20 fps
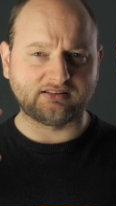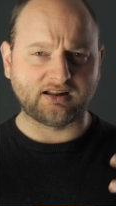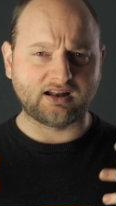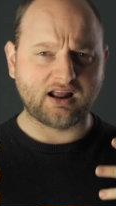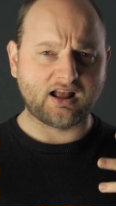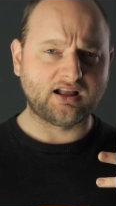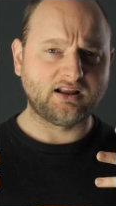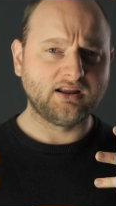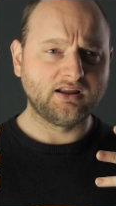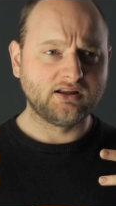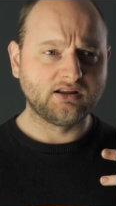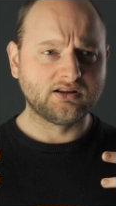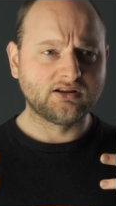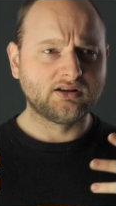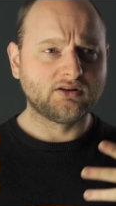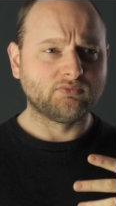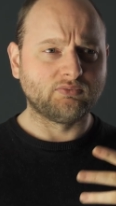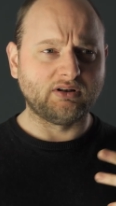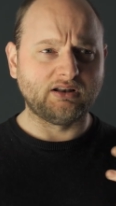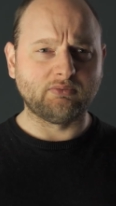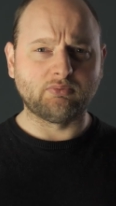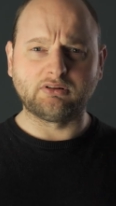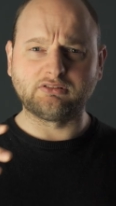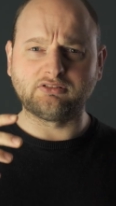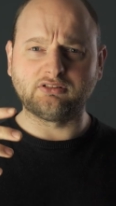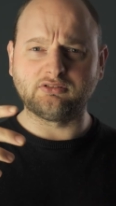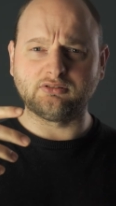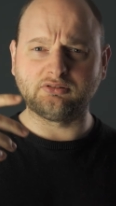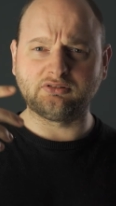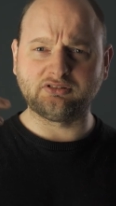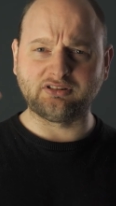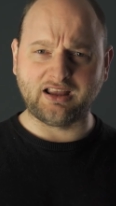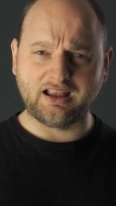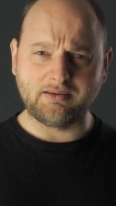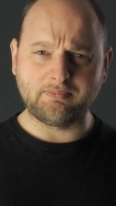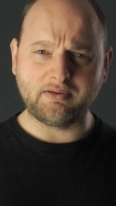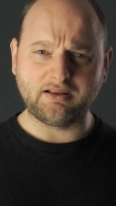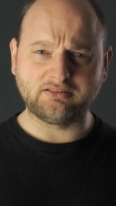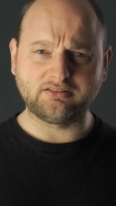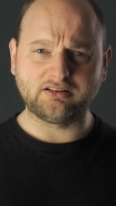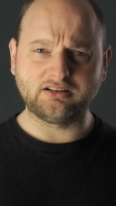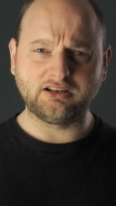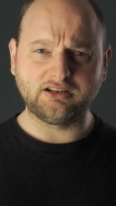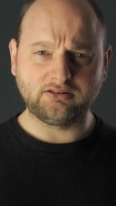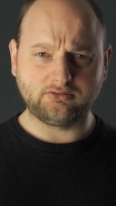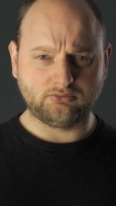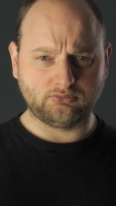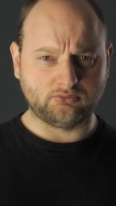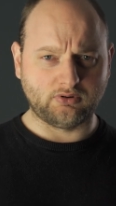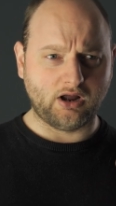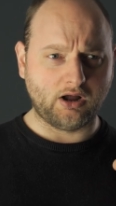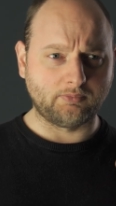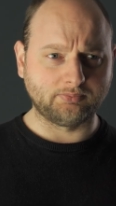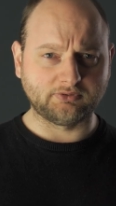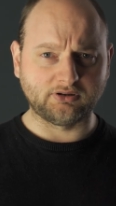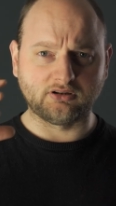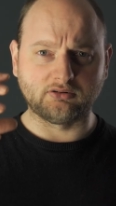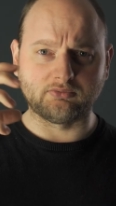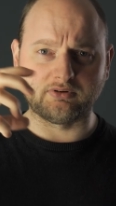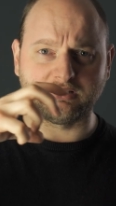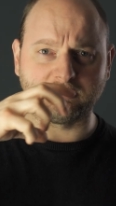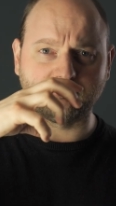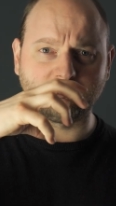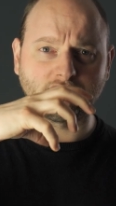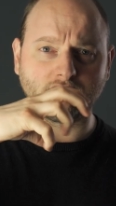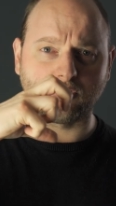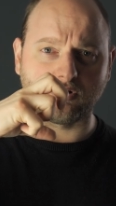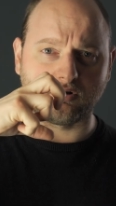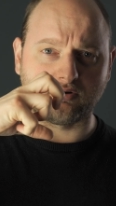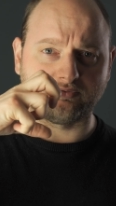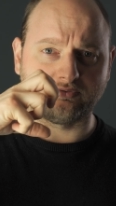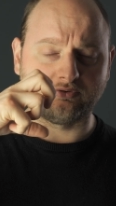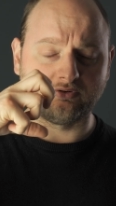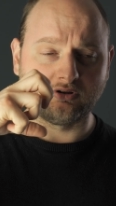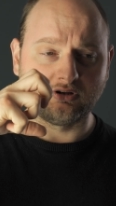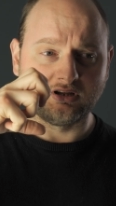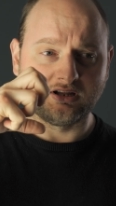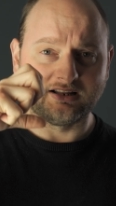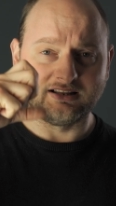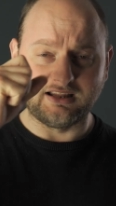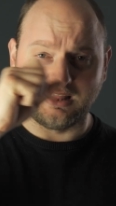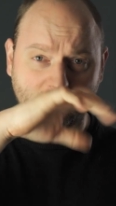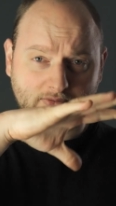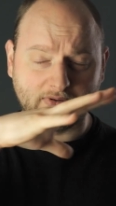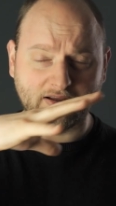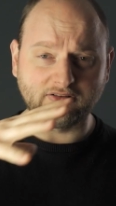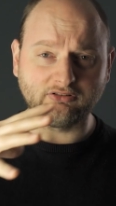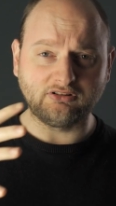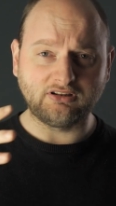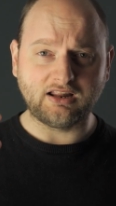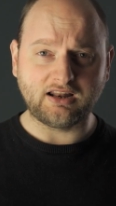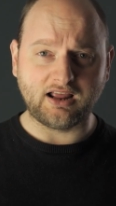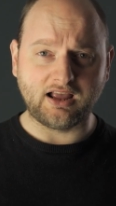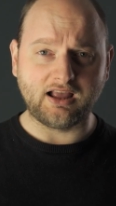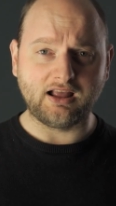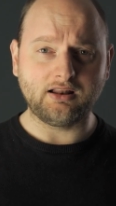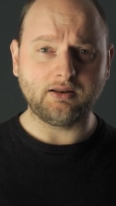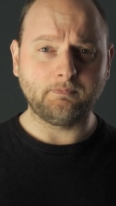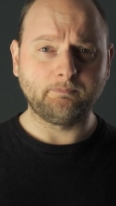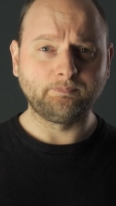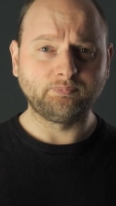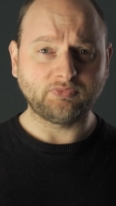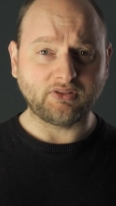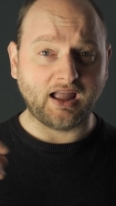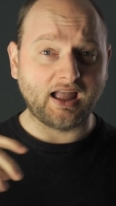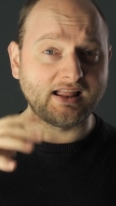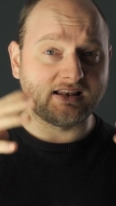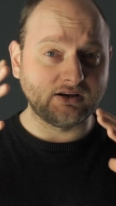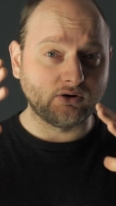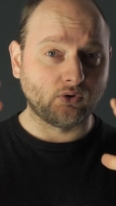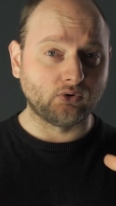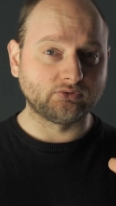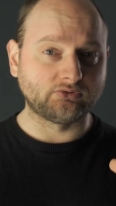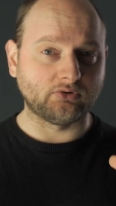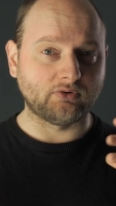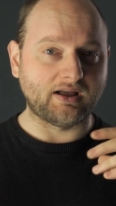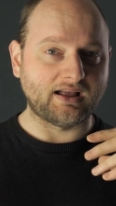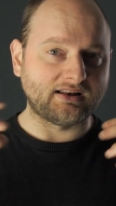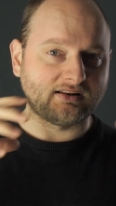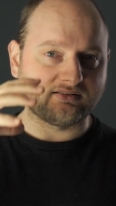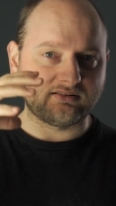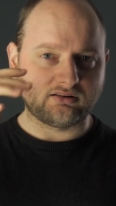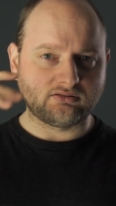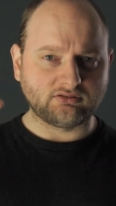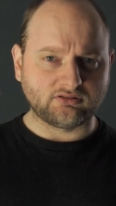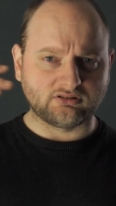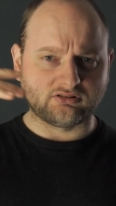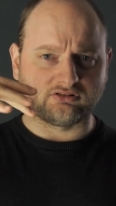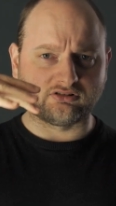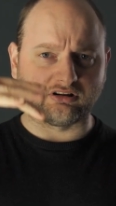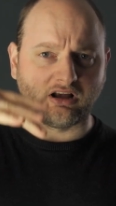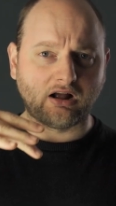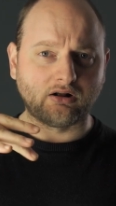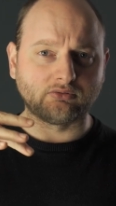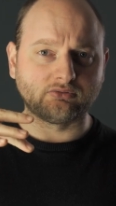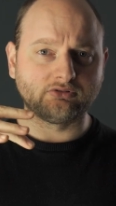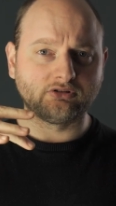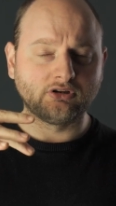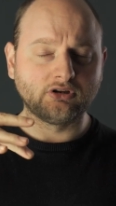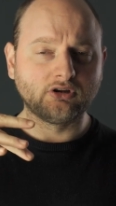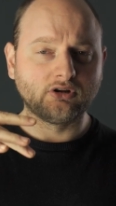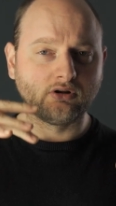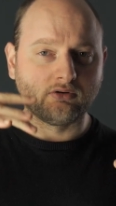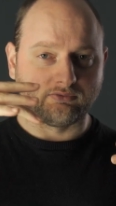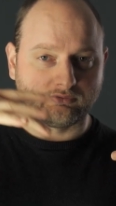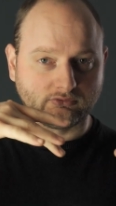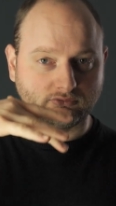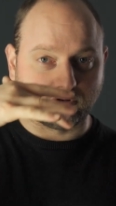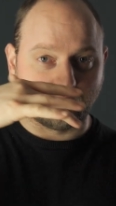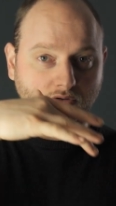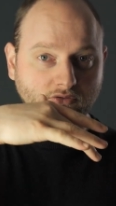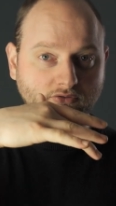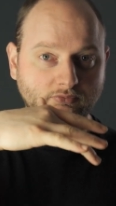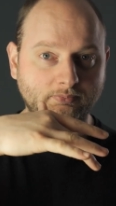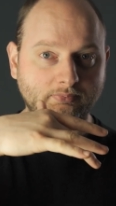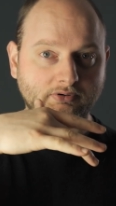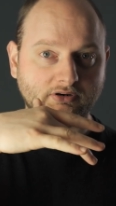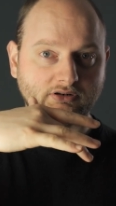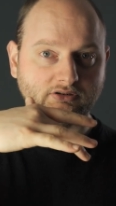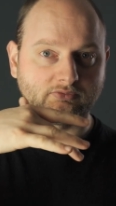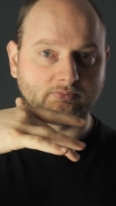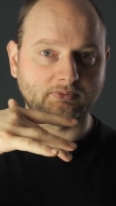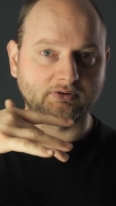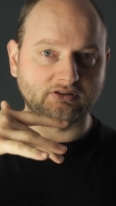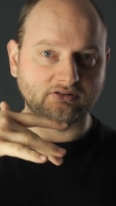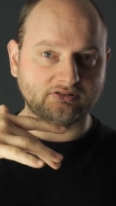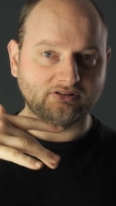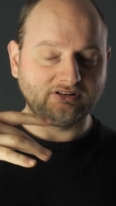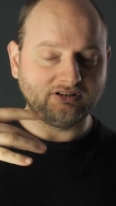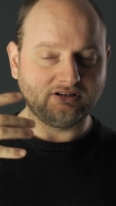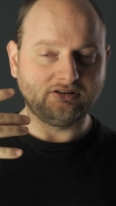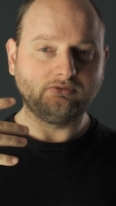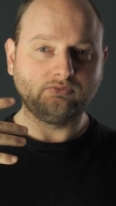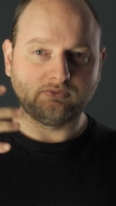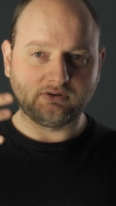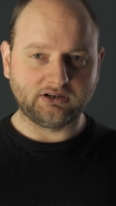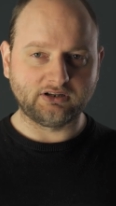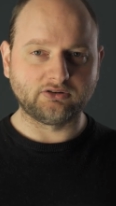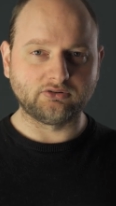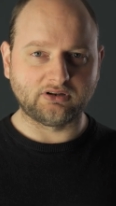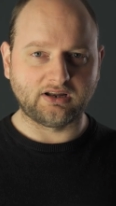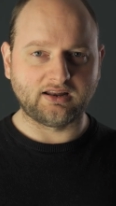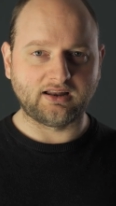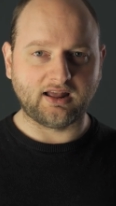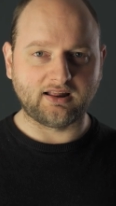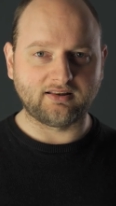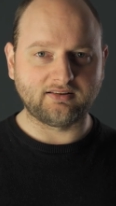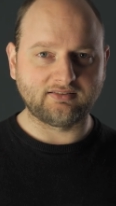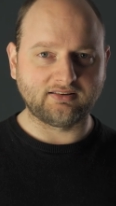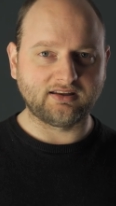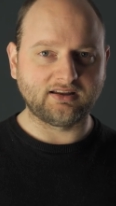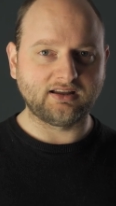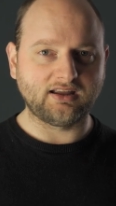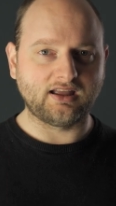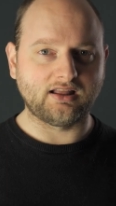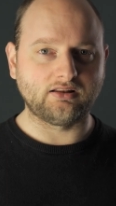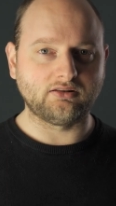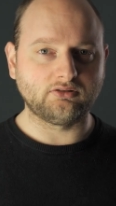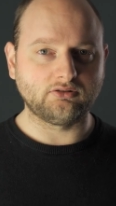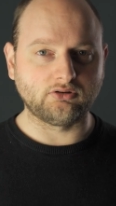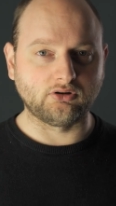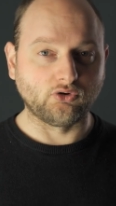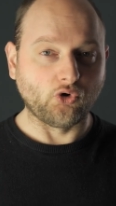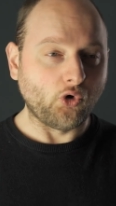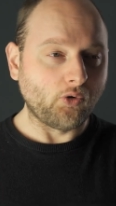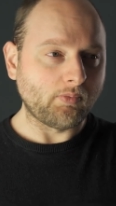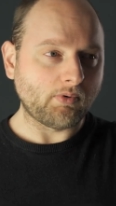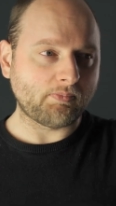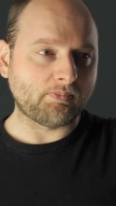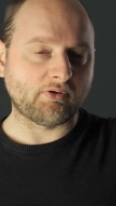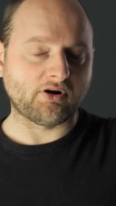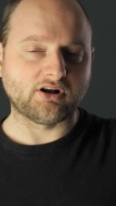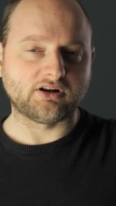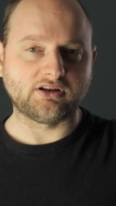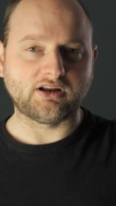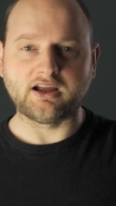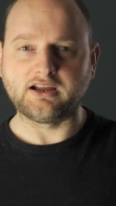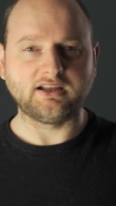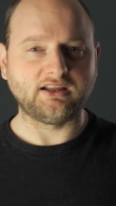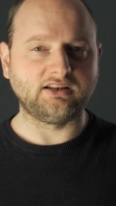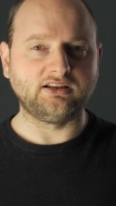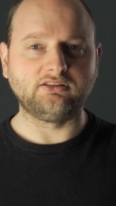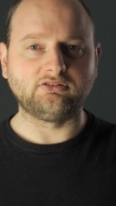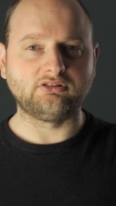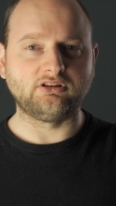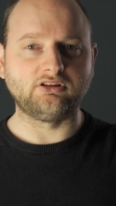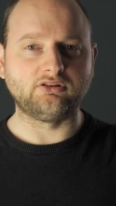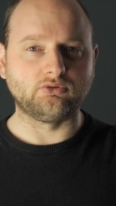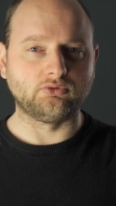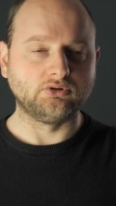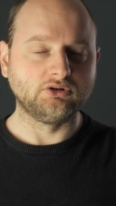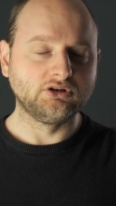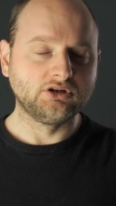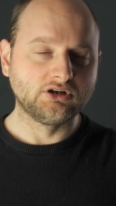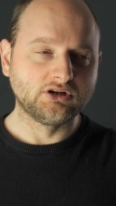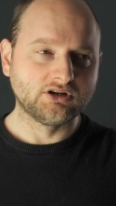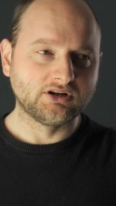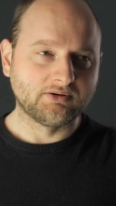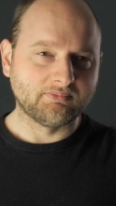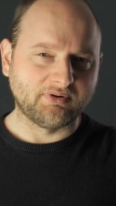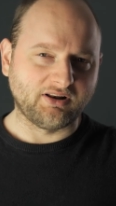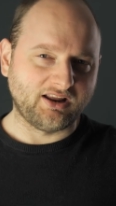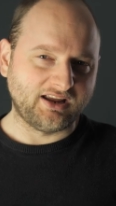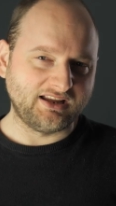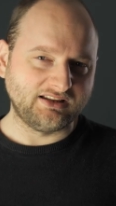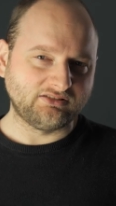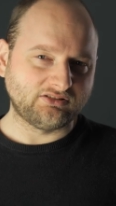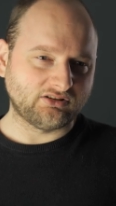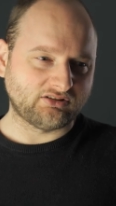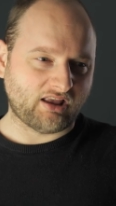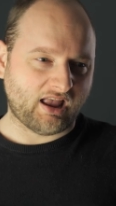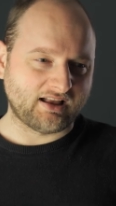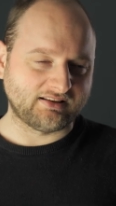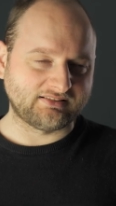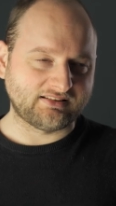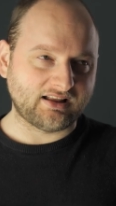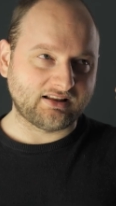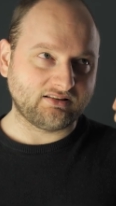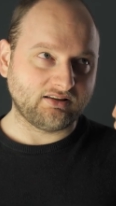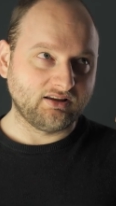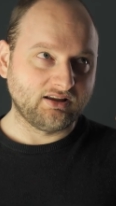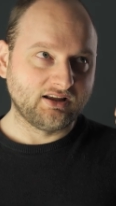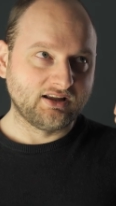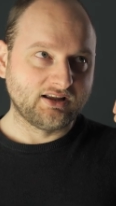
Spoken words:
that I really wanted to say, basically to help the narration of the animation that I had. And he also edited the sound for those parts, because he's really good at editing, and the normal part I can easily do. But he just has that